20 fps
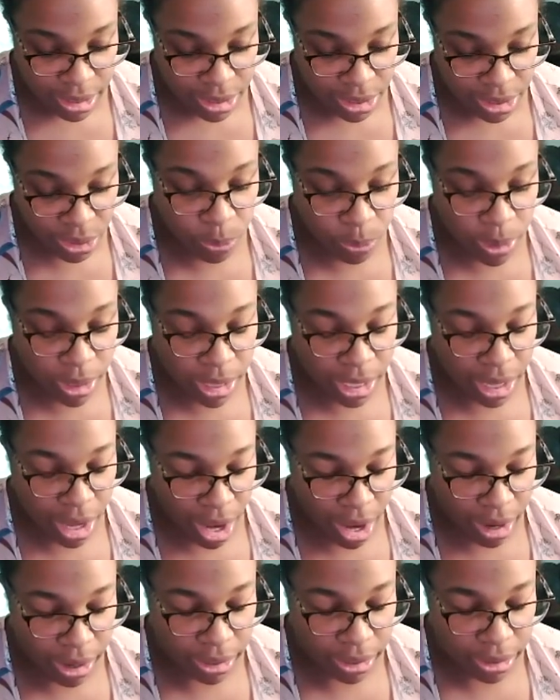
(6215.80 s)
you really
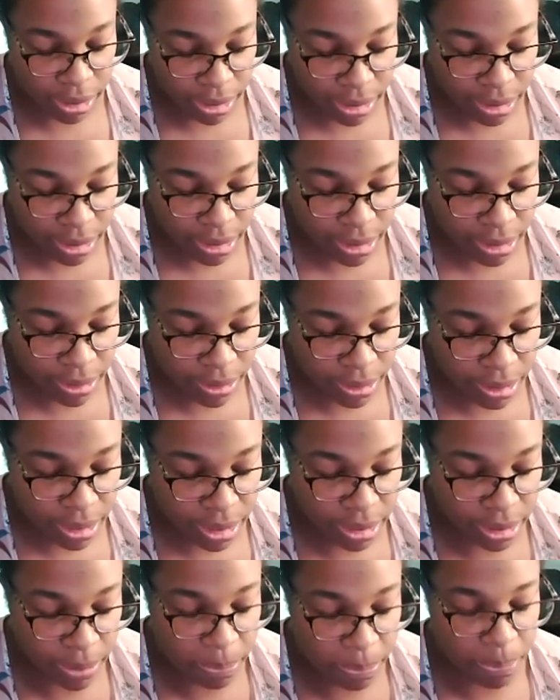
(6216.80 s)
are
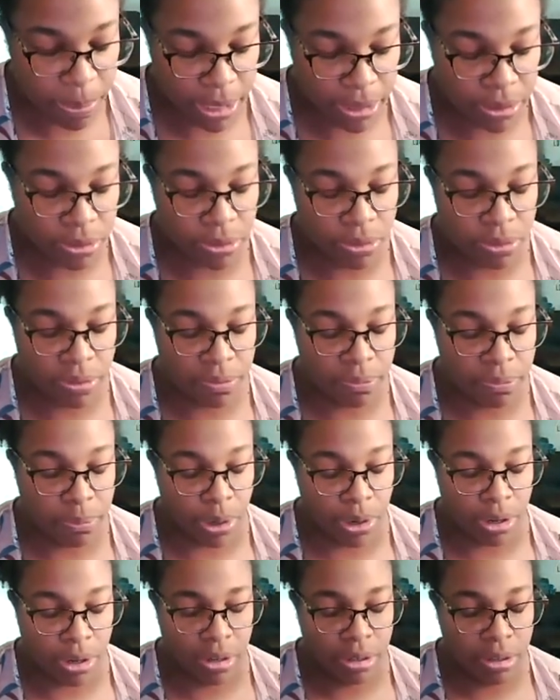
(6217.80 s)
the bundle of
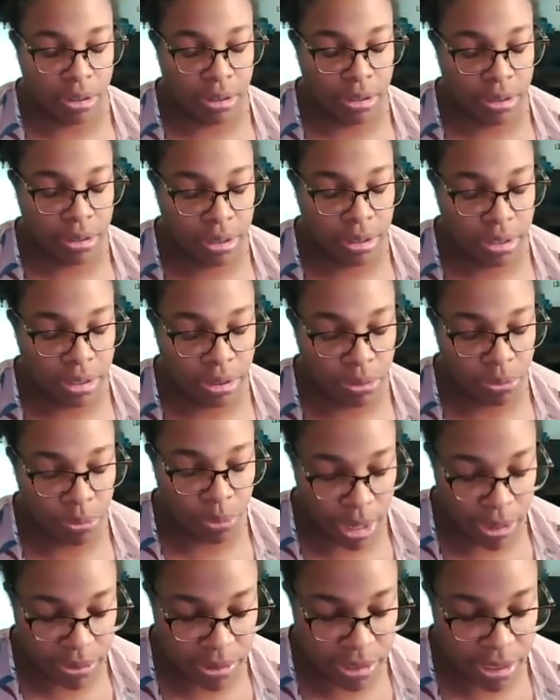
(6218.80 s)
myrrh
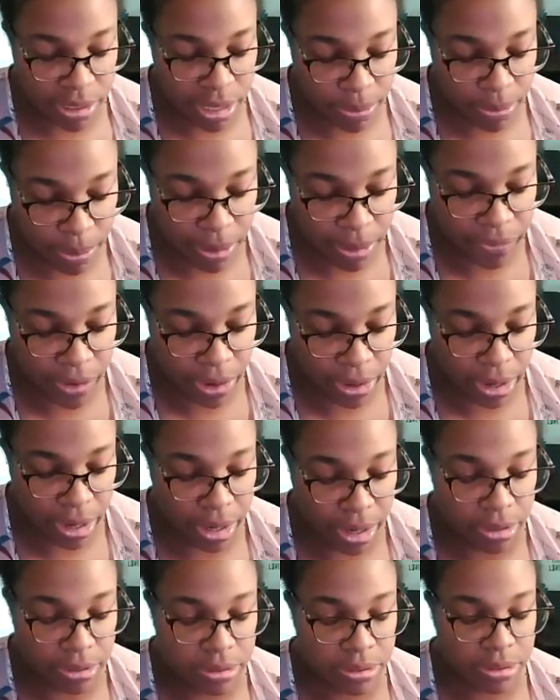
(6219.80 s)
resting above our
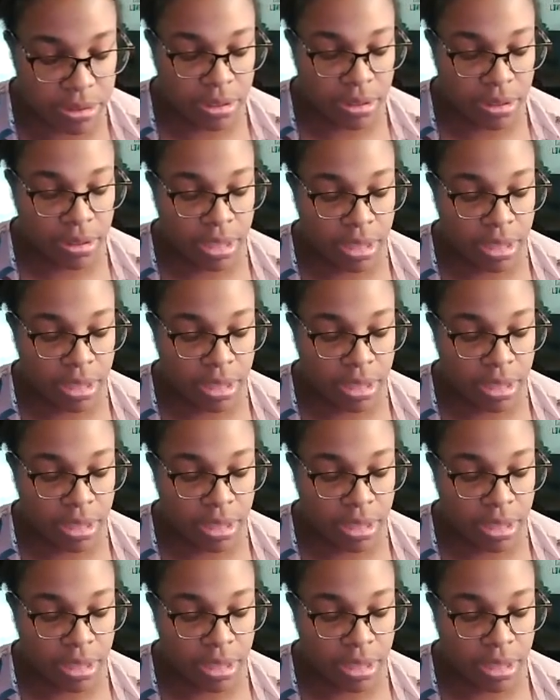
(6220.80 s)
hearts.